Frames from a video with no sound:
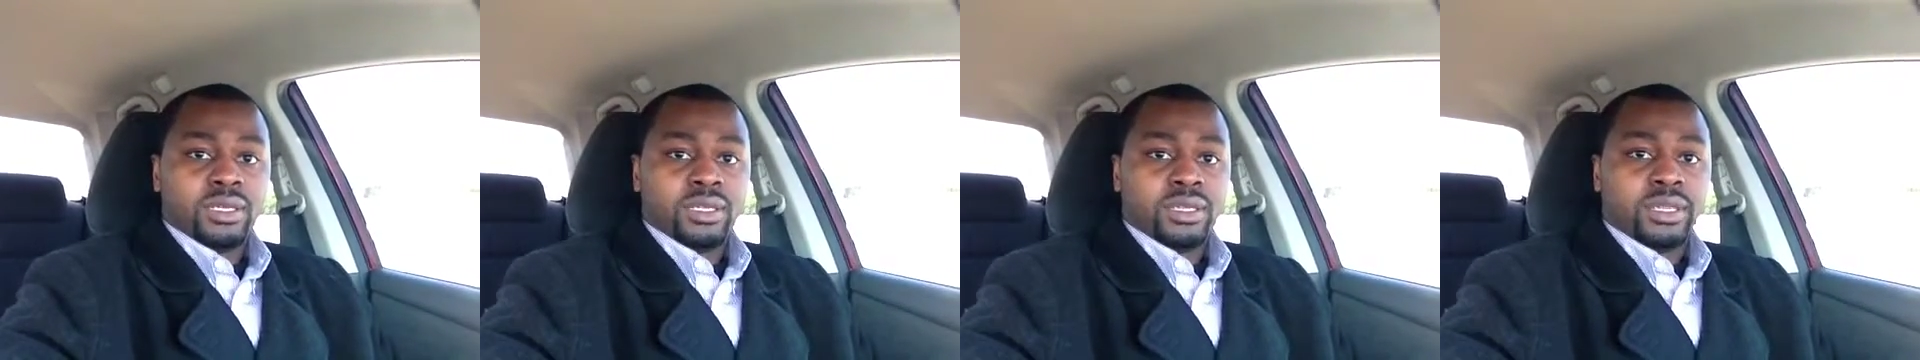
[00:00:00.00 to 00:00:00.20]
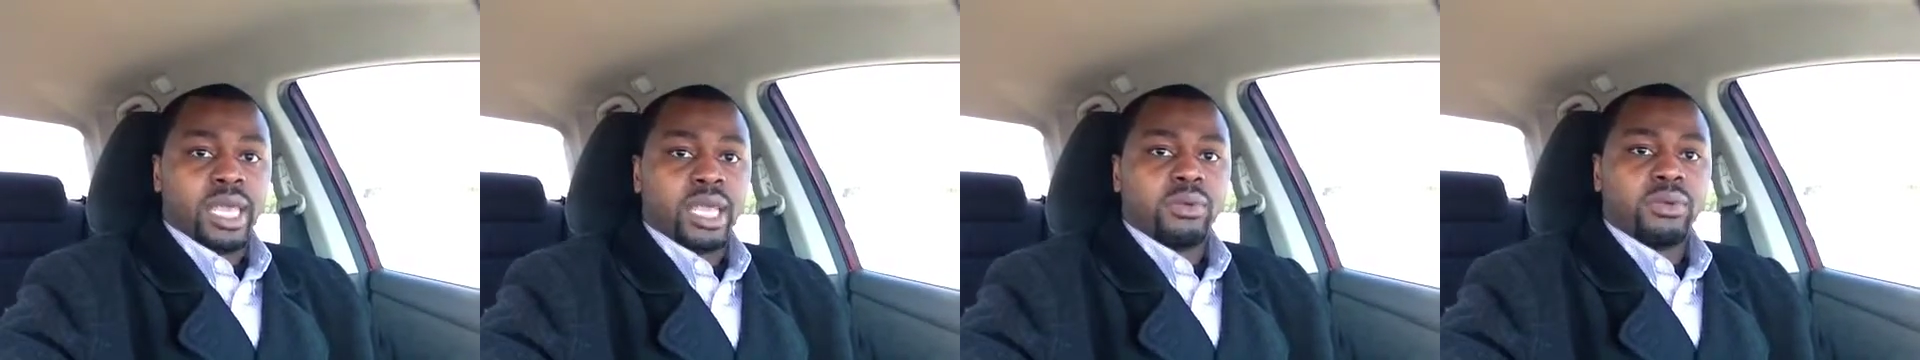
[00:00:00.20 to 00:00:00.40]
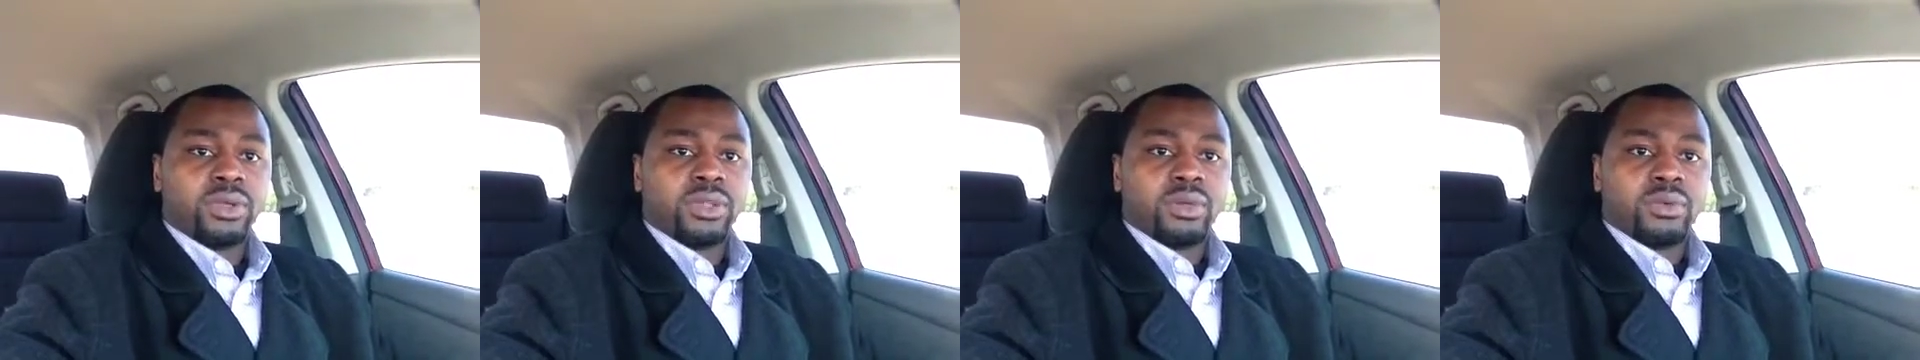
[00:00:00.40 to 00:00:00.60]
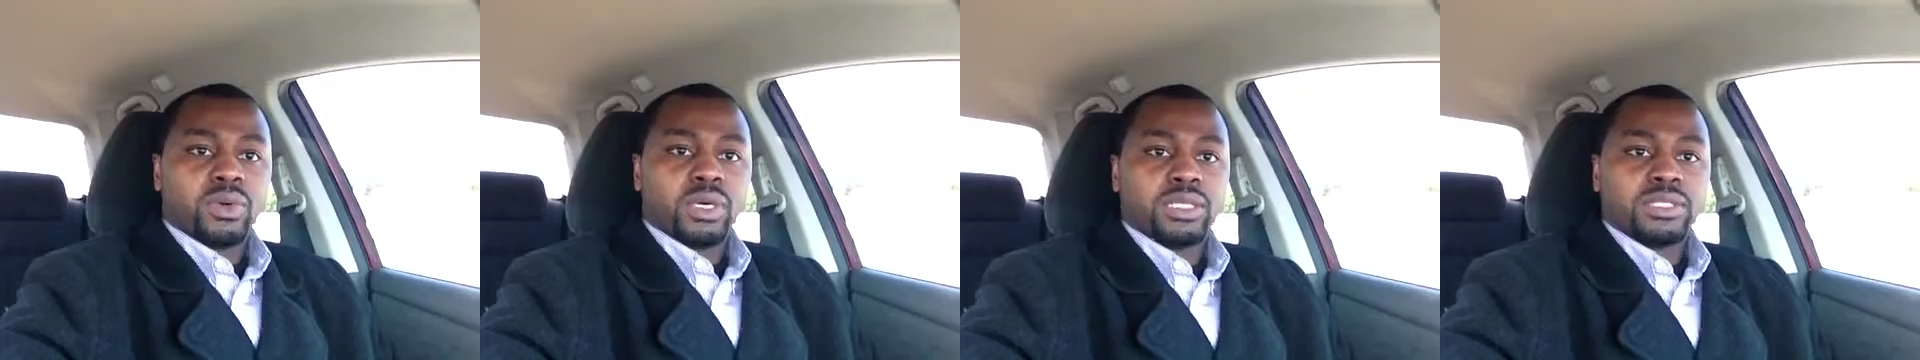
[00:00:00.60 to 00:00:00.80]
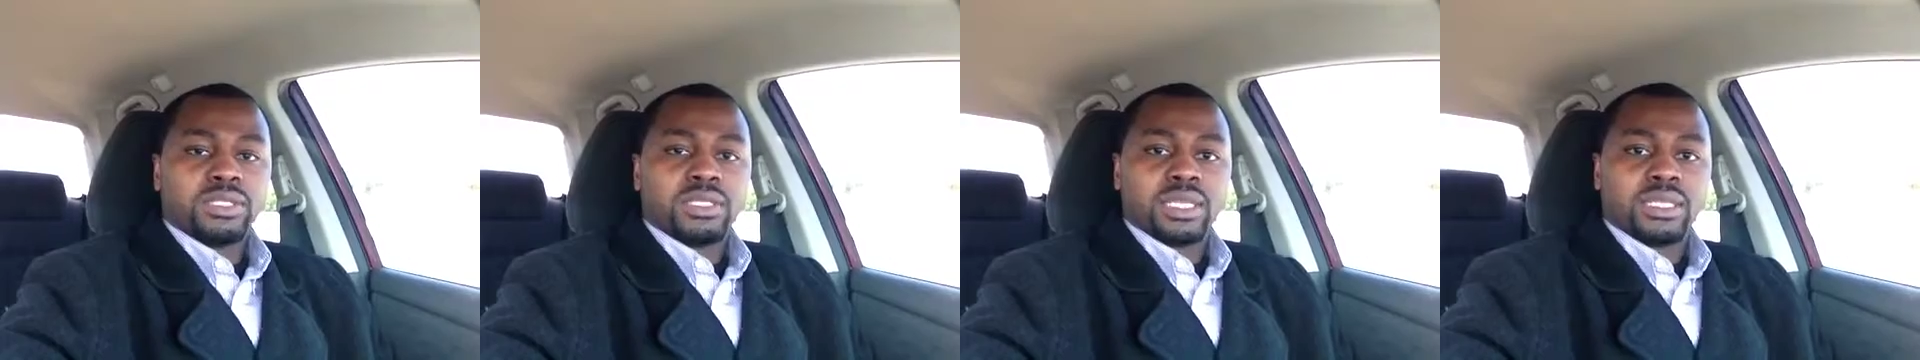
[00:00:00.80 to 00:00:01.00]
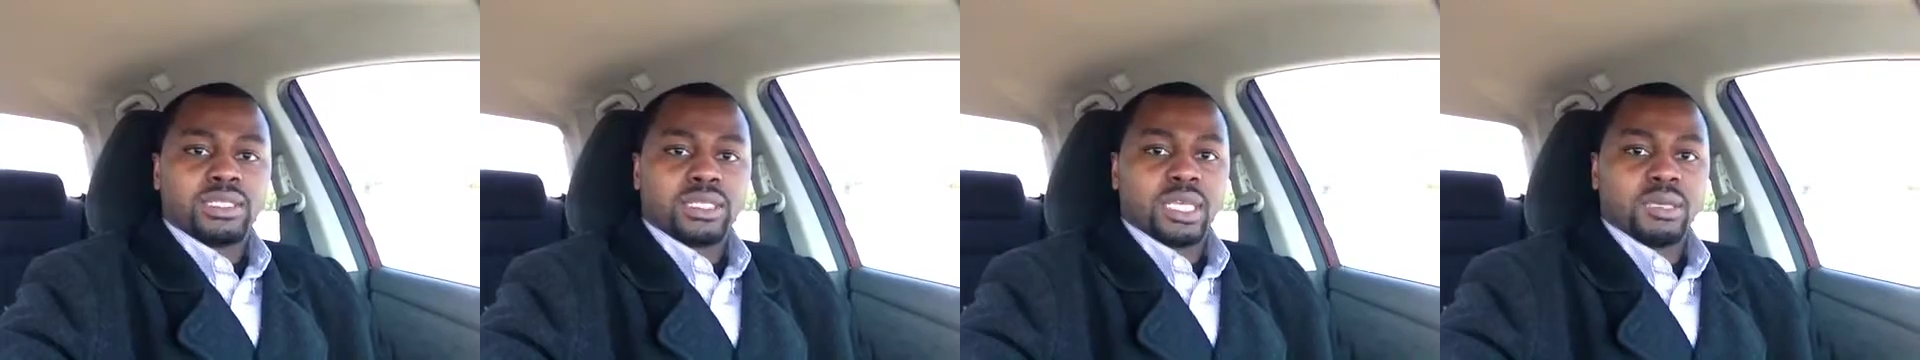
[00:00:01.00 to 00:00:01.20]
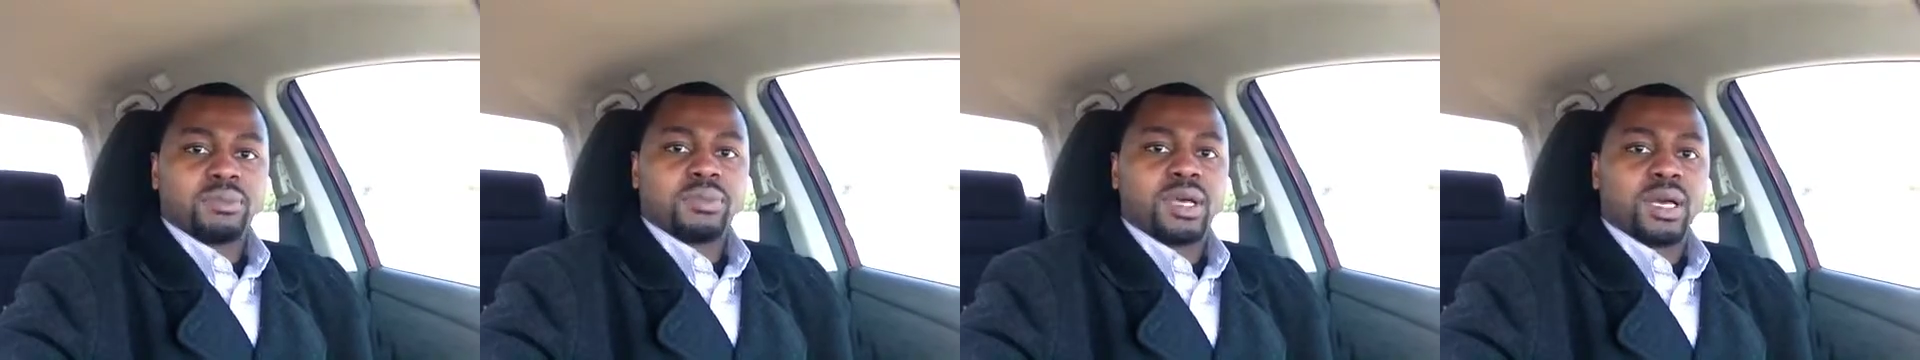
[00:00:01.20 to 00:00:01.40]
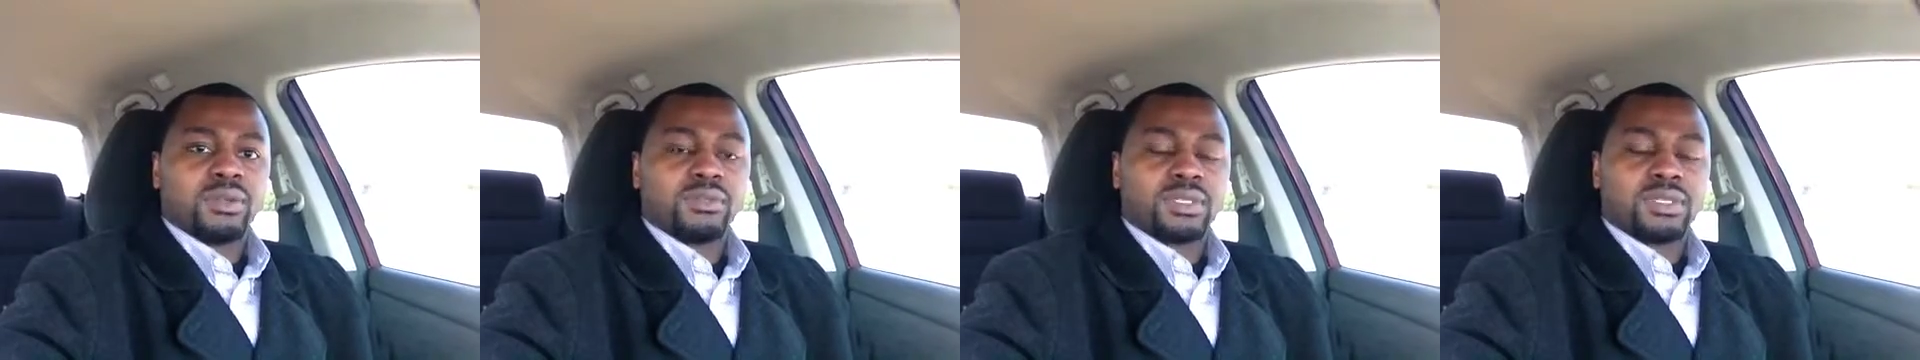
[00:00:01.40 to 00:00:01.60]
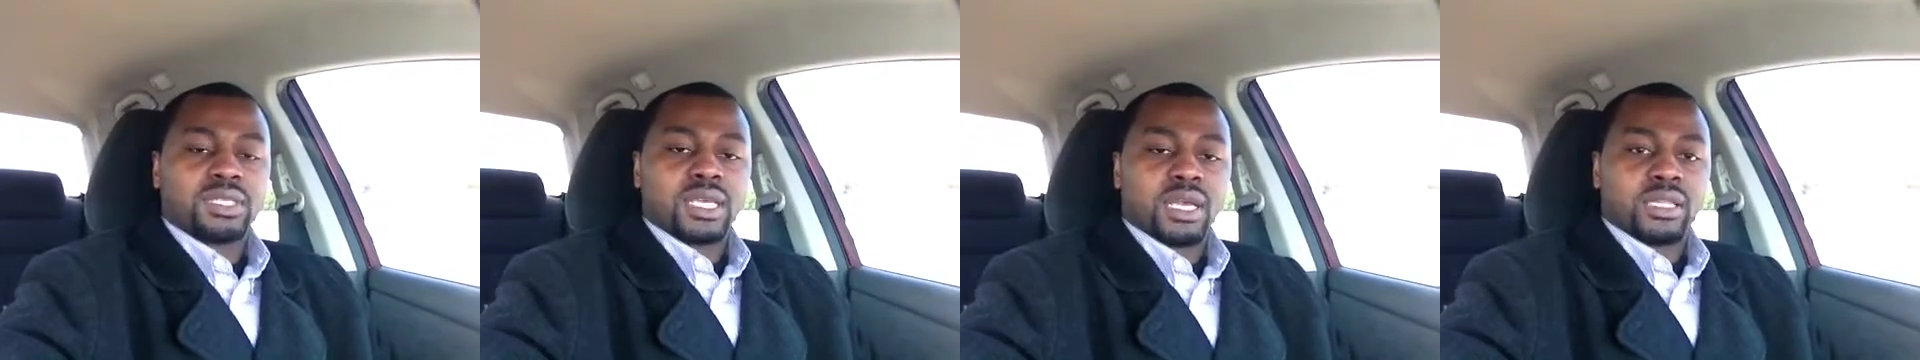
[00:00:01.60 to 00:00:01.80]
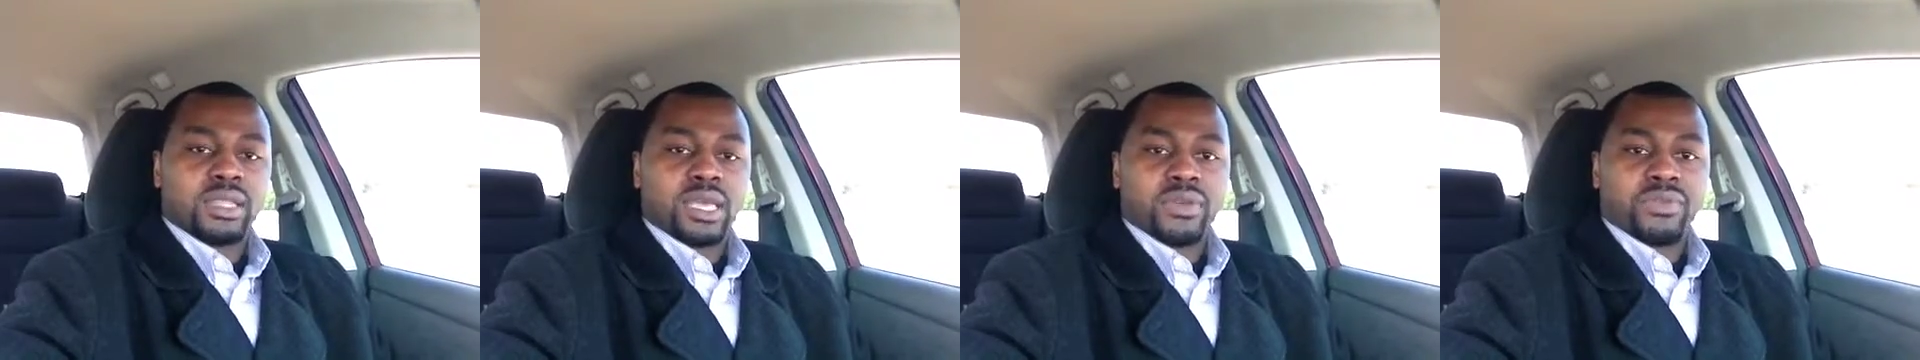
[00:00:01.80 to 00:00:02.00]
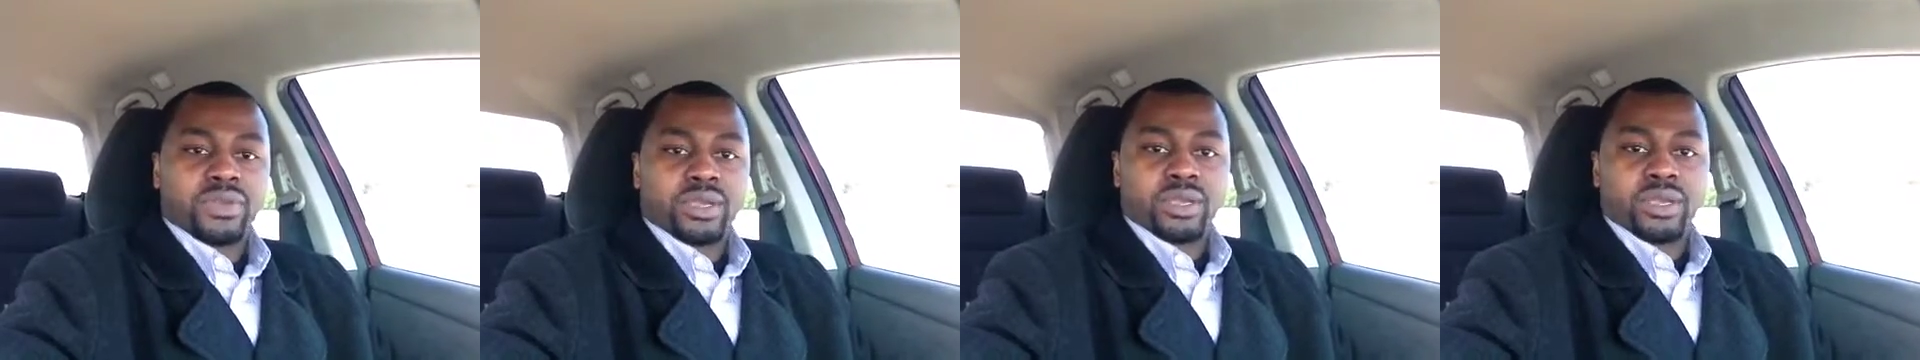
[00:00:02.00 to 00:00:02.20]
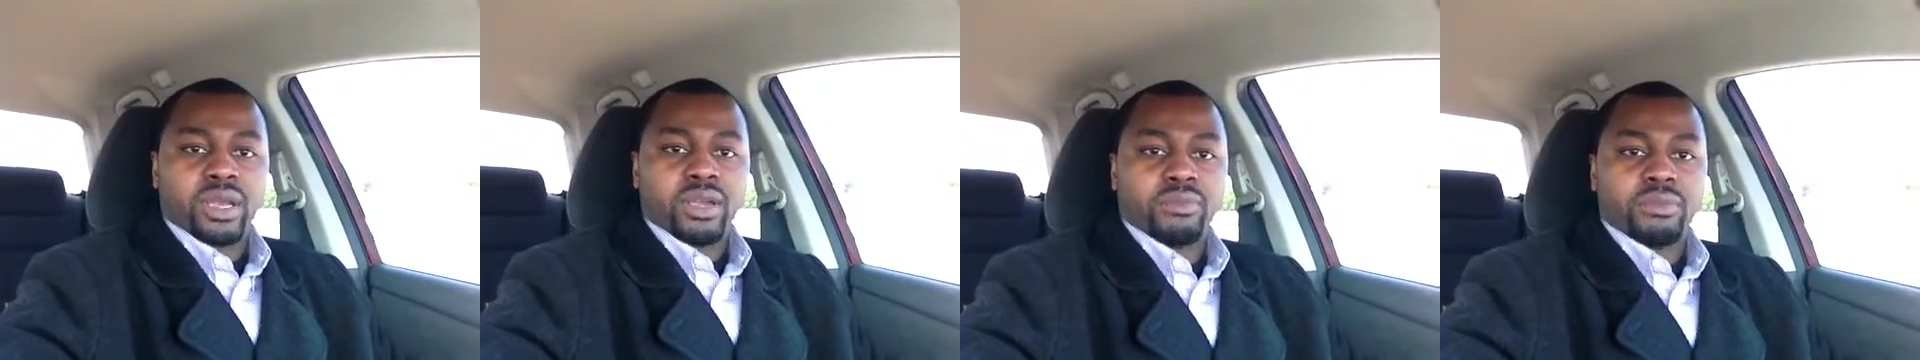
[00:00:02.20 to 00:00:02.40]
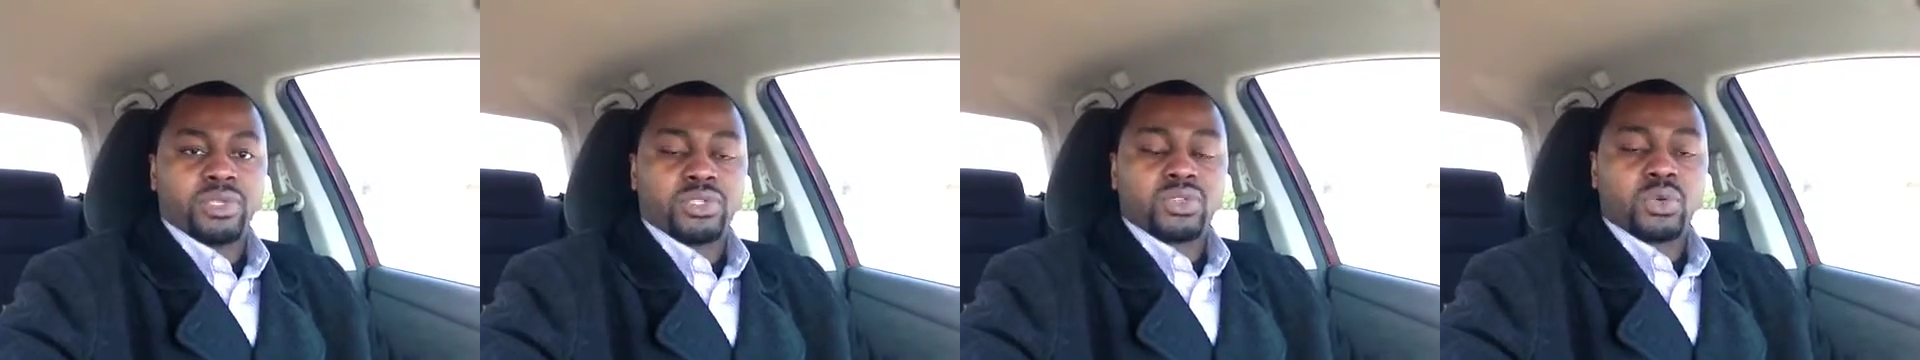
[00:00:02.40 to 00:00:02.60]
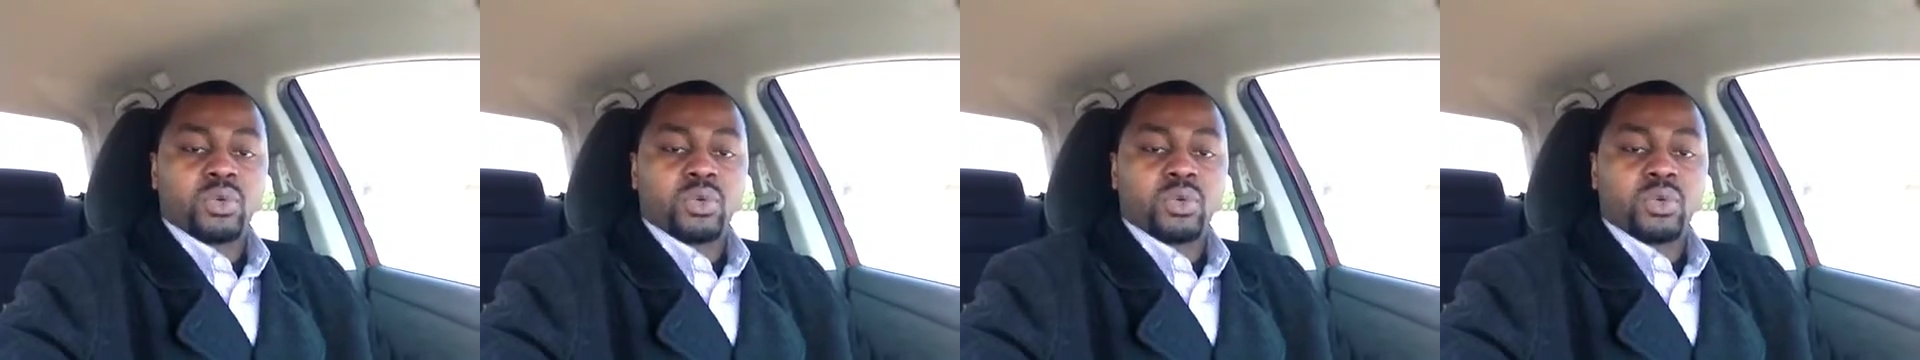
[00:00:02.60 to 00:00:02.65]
They were the ones that tipped off the South African government